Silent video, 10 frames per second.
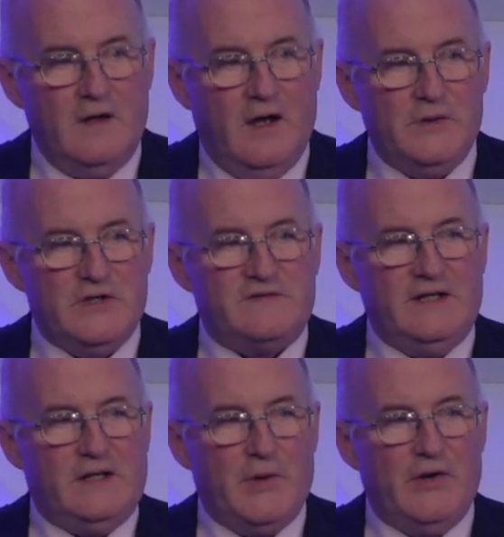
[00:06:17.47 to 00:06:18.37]
And when you
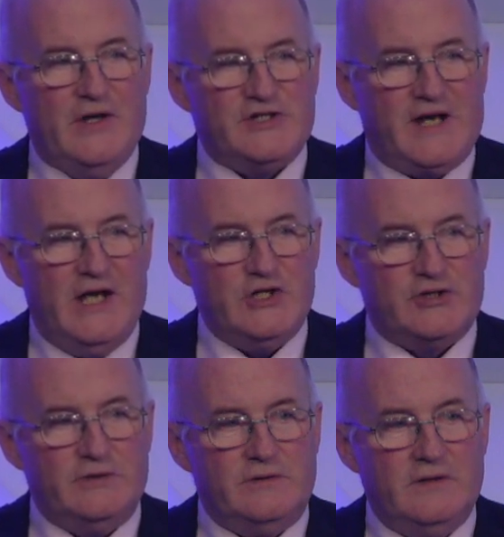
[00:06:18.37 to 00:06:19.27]
think about
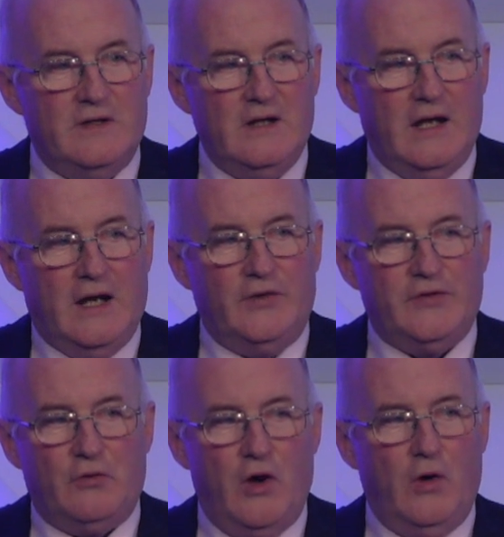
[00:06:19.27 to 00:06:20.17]
education and on
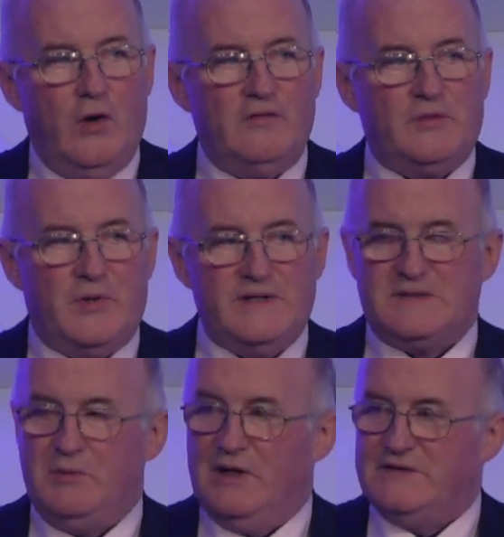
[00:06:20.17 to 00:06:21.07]
the role of a
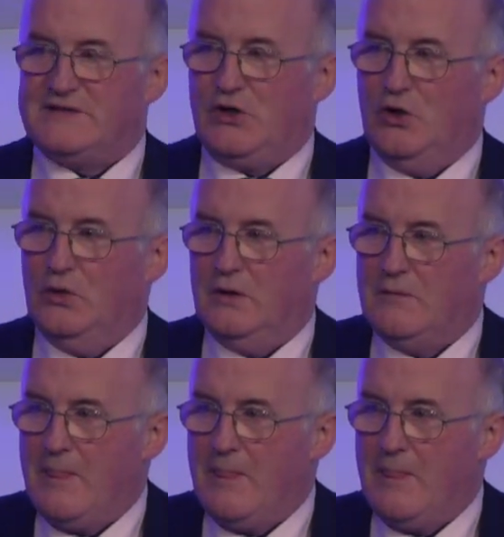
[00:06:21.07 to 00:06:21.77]
principal of a school,